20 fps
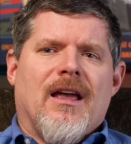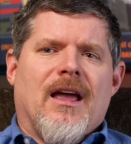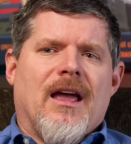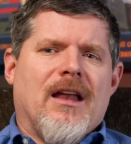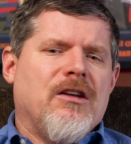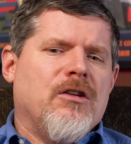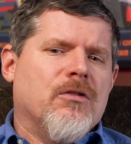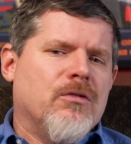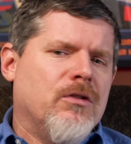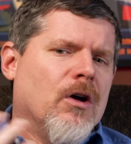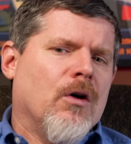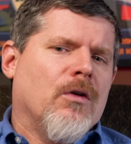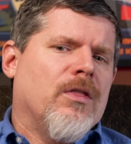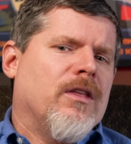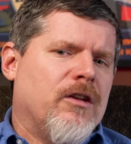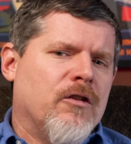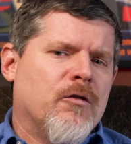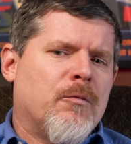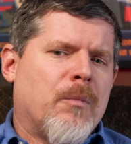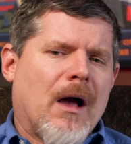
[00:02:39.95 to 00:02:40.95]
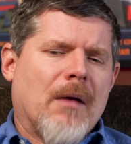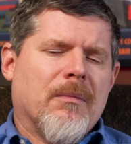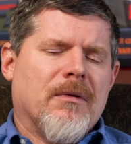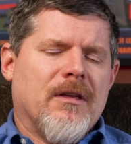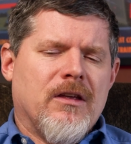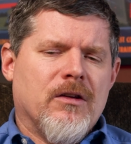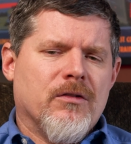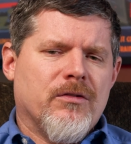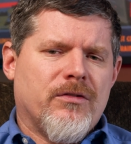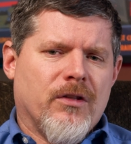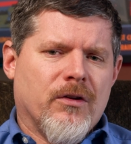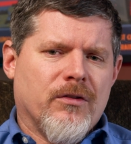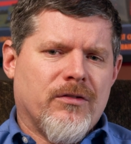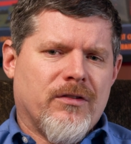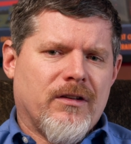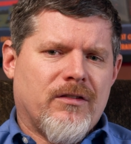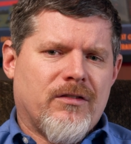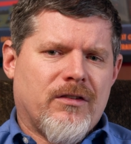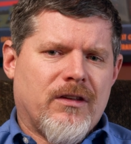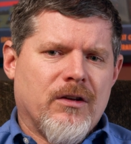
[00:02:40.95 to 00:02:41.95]
And you know that you've probably used those
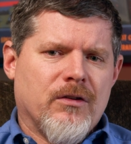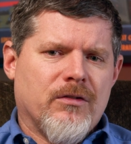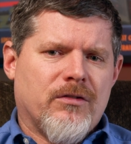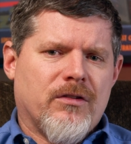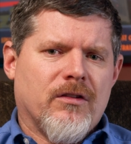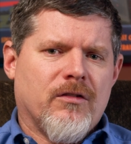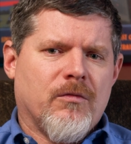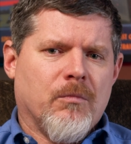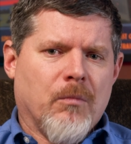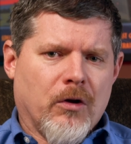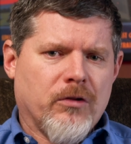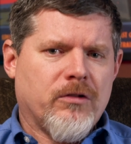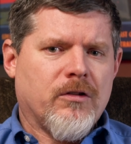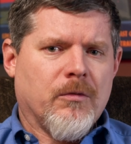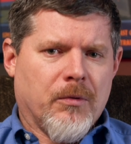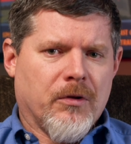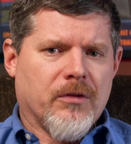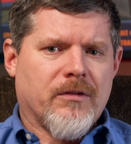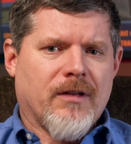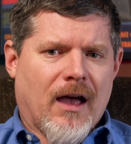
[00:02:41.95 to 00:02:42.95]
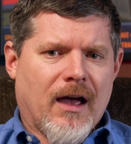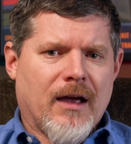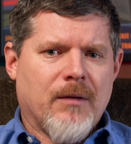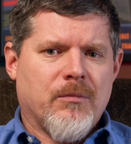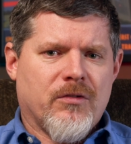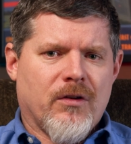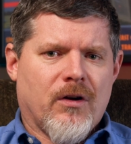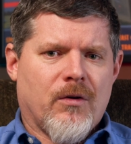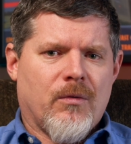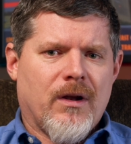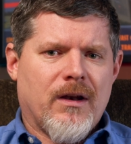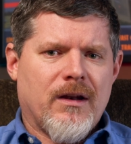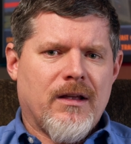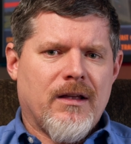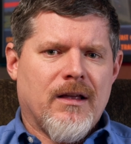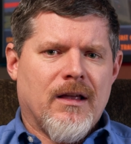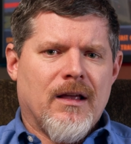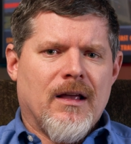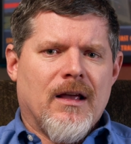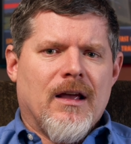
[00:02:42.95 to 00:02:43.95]
excuses multiple times
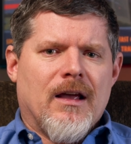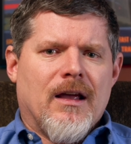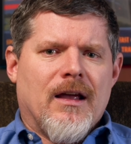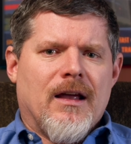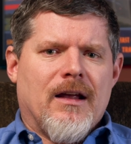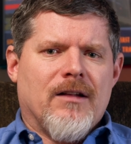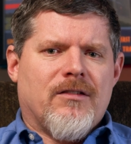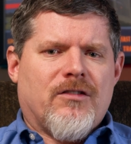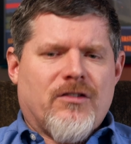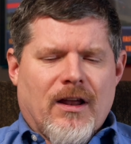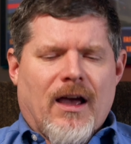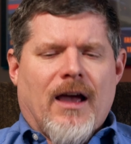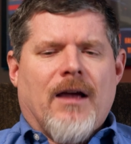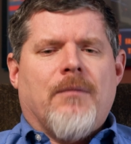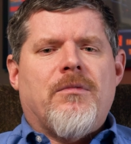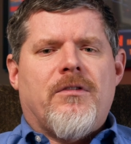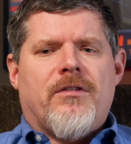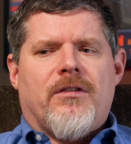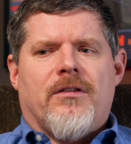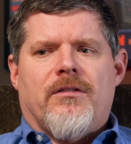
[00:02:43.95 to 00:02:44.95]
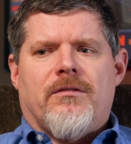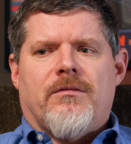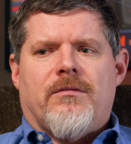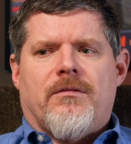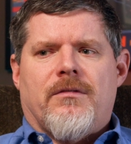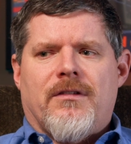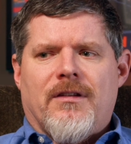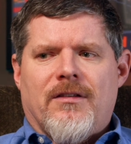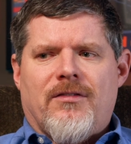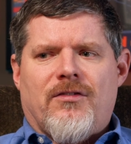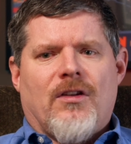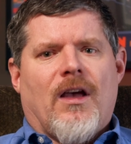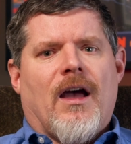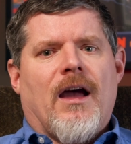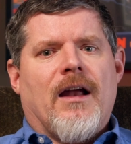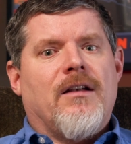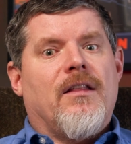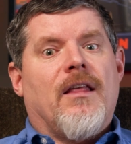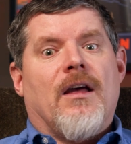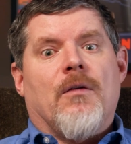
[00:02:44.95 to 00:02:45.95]
already. It's time to
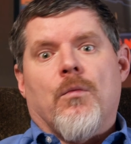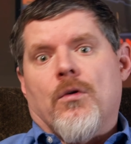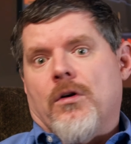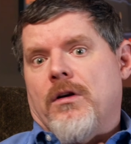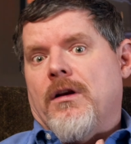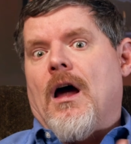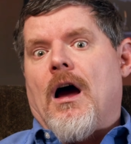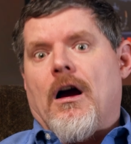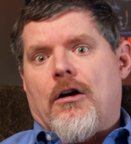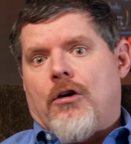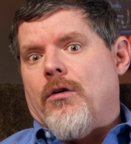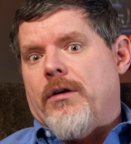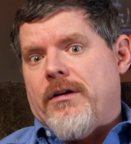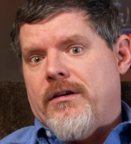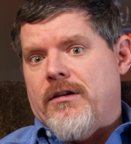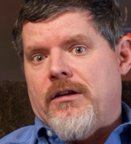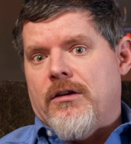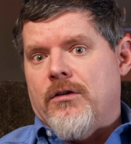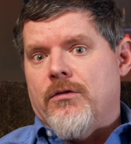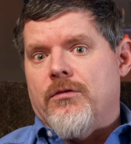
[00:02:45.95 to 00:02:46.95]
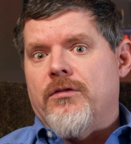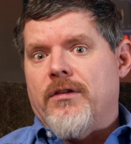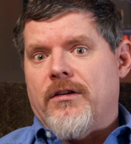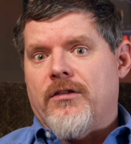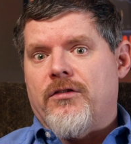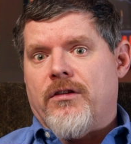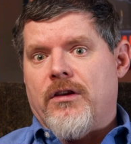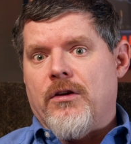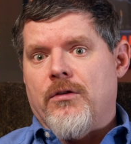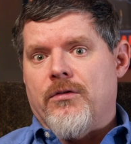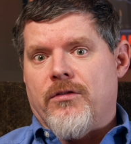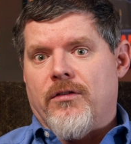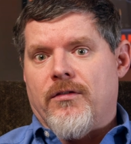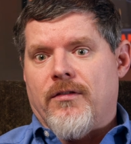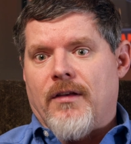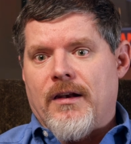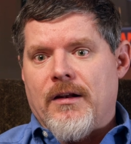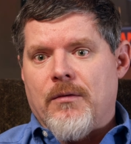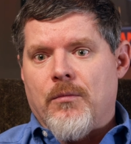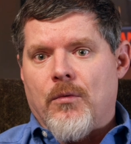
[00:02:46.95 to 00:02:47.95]
decide that we're not going to use excuses
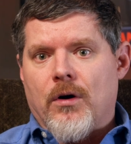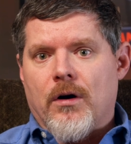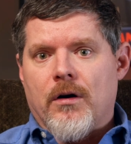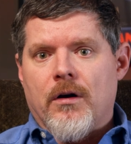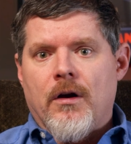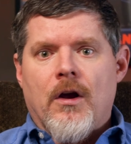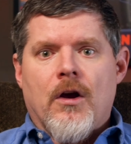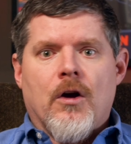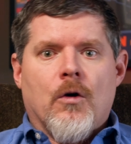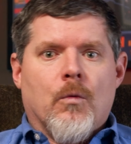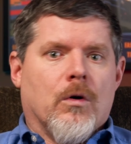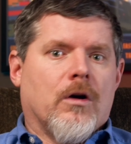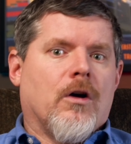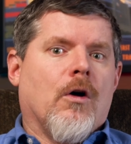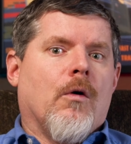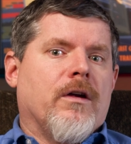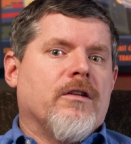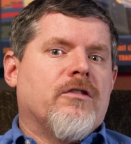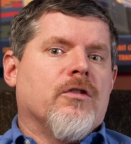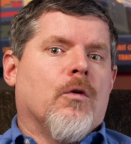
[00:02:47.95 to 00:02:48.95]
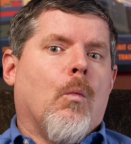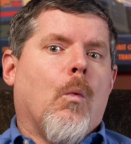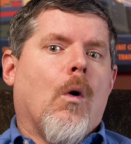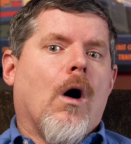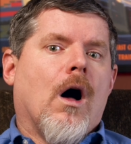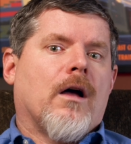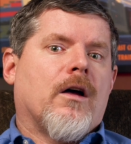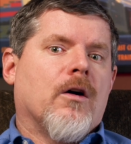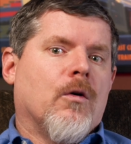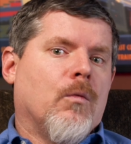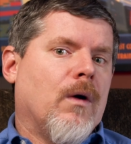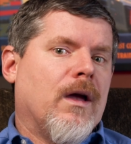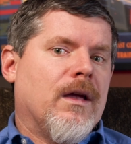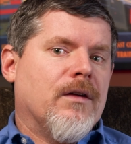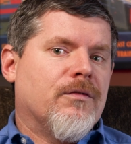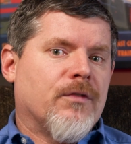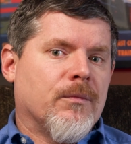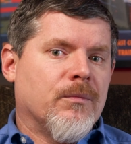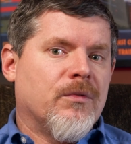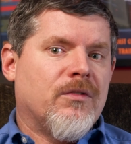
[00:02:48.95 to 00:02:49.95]
anymore. We're going to walk
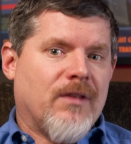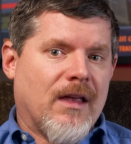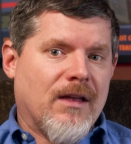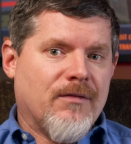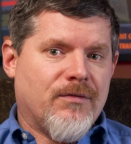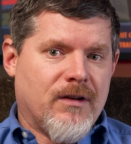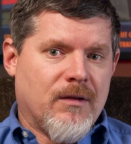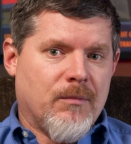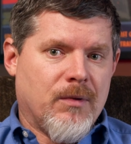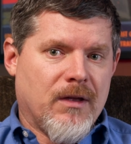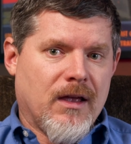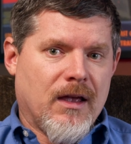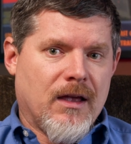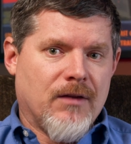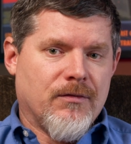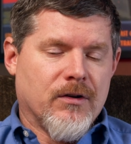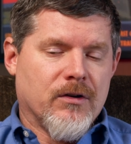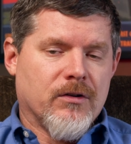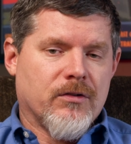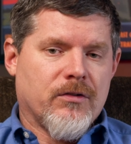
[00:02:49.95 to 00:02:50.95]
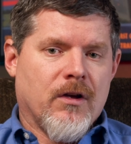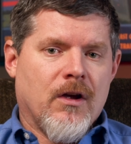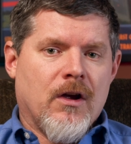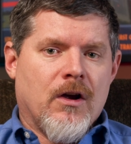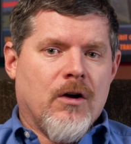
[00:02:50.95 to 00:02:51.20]
away from safety behaviors.